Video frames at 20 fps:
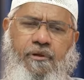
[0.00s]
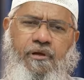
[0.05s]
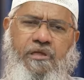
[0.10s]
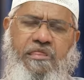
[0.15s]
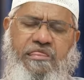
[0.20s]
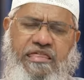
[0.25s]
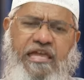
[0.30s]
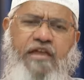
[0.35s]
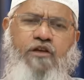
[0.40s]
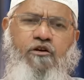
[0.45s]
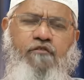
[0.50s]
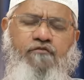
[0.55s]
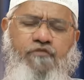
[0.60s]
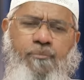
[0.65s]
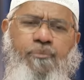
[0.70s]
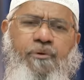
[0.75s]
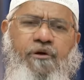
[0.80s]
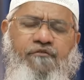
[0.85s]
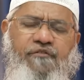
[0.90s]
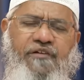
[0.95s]
saying of the
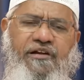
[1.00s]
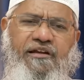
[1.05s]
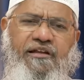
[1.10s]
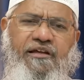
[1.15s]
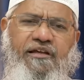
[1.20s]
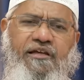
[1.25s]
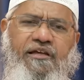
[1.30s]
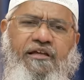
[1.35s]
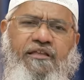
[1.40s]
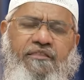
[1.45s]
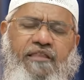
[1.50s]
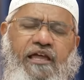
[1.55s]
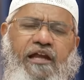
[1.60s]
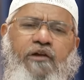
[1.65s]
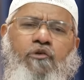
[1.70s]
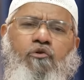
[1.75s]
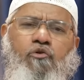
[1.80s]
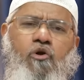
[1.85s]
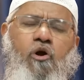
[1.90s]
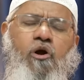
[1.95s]
Prophet,
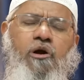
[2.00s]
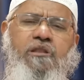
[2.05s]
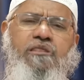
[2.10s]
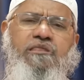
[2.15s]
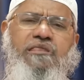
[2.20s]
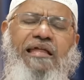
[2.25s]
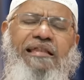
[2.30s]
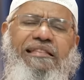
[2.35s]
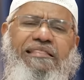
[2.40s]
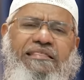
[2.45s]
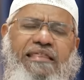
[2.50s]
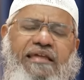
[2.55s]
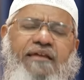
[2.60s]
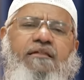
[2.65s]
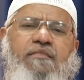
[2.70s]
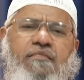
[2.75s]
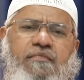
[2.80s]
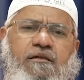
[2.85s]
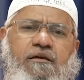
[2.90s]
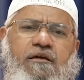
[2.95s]
that do not sell
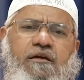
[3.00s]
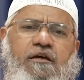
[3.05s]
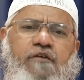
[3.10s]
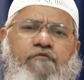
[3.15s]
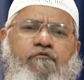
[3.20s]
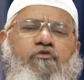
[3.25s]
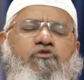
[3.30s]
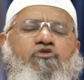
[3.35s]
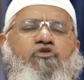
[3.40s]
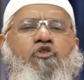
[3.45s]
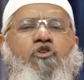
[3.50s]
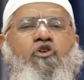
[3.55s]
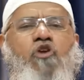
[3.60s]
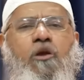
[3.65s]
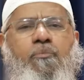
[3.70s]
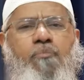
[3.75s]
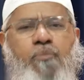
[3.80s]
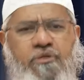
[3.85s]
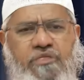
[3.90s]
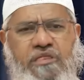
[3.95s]
things which you do
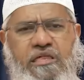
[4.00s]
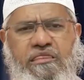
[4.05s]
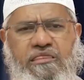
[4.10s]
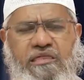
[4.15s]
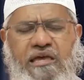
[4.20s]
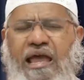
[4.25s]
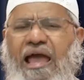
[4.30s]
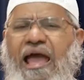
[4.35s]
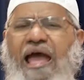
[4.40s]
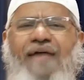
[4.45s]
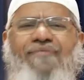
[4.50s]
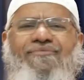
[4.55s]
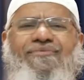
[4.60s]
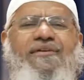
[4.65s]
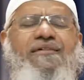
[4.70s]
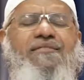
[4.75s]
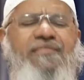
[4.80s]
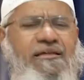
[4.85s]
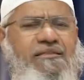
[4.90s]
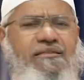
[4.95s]
not possess, and
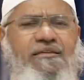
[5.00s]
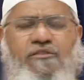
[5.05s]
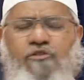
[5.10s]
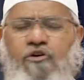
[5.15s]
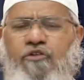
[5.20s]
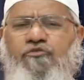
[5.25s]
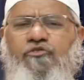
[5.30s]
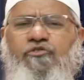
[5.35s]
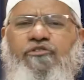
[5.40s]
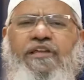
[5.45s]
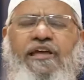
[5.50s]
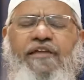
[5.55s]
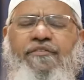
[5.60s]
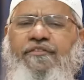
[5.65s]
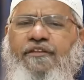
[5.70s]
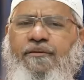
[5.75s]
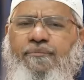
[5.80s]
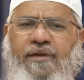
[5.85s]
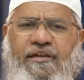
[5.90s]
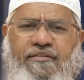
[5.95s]
these hadith also, the
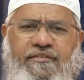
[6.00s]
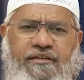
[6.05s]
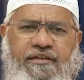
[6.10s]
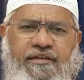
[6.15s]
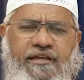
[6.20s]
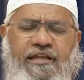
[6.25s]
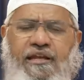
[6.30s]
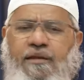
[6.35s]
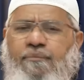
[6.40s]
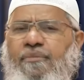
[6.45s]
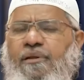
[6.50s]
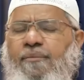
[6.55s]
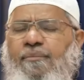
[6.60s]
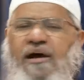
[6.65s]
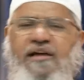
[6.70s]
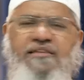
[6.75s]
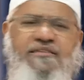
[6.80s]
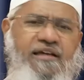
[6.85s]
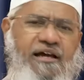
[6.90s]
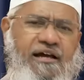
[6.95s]
Tirmidhi and Ibn
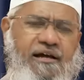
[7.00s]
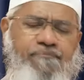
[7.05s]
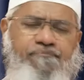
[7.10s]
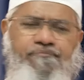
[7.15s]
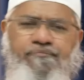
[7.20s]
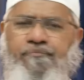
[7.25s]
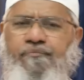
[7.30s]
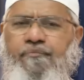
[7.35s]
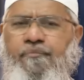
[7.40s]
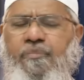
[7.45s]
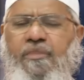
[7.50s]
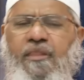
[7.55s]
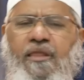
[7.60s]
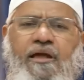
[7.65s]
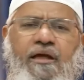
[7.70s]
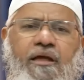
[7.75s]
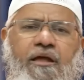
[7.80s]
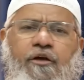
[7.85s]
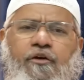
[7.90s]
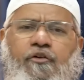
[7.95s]
Majah,
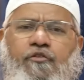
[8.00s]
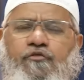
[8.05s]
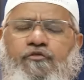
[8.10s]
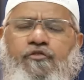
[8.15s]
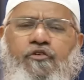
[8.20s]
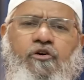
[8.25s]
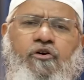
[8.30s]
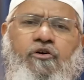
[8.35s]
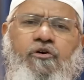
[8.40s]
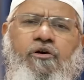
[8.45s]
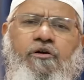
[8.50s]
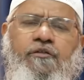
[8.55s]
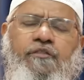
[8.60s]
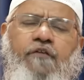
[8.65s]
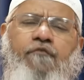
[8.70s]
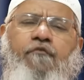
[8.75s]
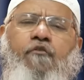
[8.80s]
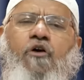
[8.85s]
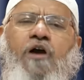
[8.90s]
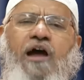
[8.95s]
so the
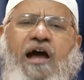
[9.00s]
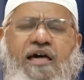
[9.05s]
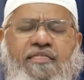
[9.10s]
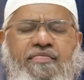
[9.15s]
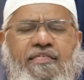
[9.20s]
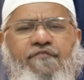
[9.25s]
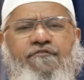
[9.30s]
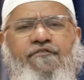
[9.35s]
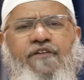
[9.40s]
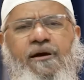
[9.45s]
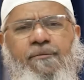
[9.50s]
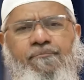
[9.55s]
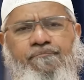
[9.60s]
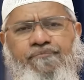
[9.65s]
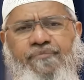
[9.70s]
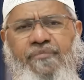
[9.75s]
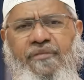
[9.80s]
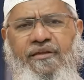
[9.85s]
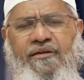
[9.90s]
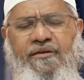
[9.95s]
fuqahs have
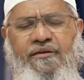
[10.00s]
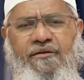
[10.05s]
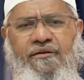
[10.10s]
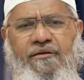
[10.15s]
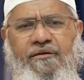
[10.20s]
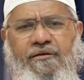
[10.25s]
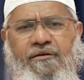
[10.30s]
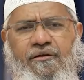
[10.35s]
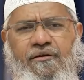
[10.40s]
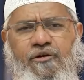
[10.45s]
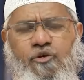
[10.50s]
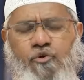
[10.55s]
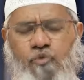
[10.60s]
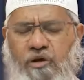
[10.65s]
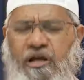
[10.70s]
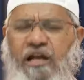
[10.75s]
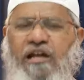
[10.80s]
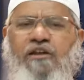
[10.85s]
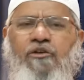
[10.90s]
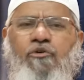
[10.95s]
come to a
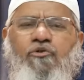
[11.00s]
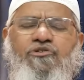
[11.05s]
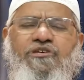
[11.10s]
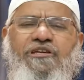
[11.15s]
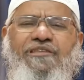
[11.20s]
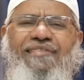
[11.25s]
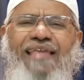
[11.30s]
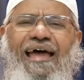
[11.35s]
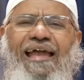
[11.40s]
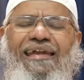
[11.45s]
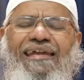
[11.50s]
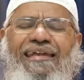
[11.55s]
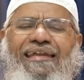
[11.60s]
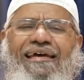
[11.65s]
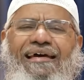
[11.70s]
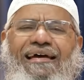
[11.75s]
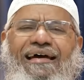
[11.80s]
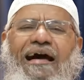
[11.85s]
conclusion that